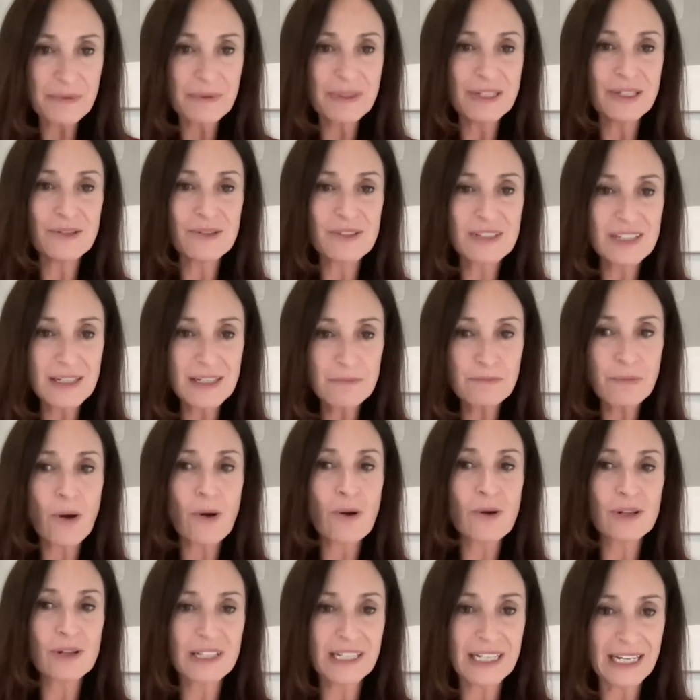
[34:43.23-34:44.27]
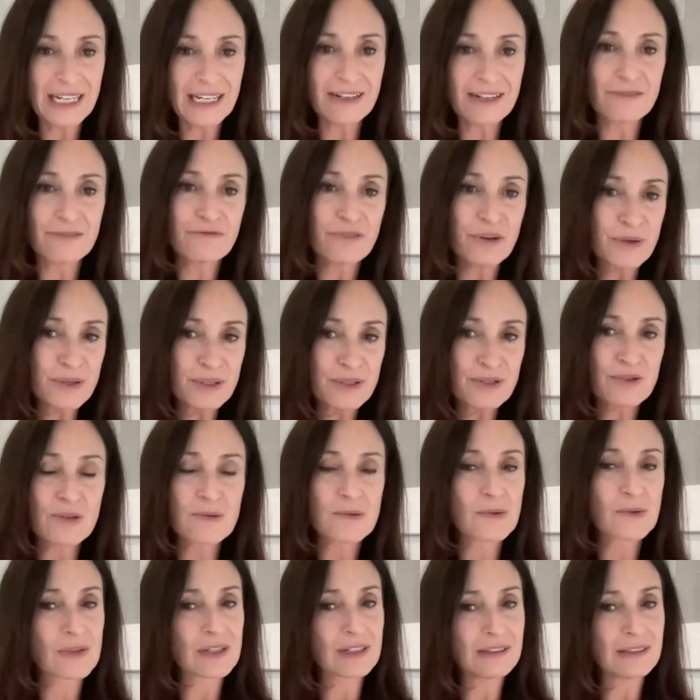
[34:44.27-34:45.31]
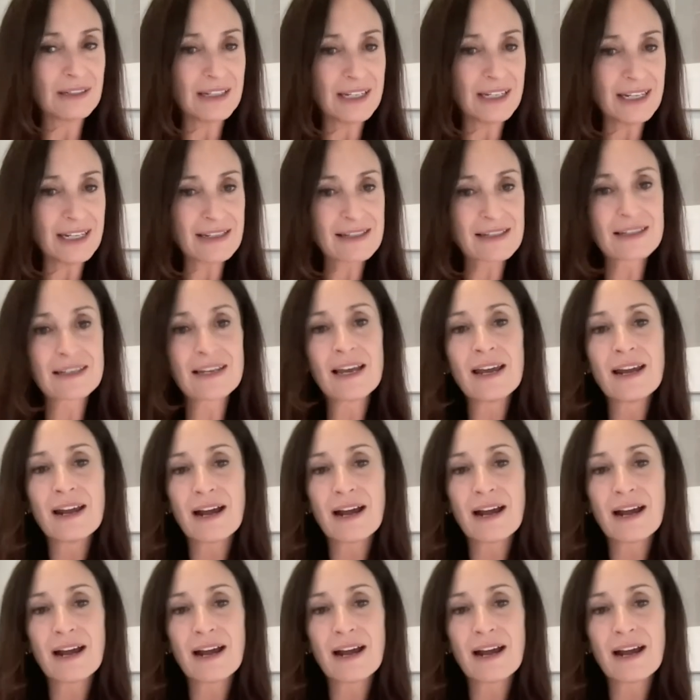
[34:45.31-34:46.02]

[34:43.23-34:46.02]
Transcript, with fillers: So when you see polling and focus groups with elites,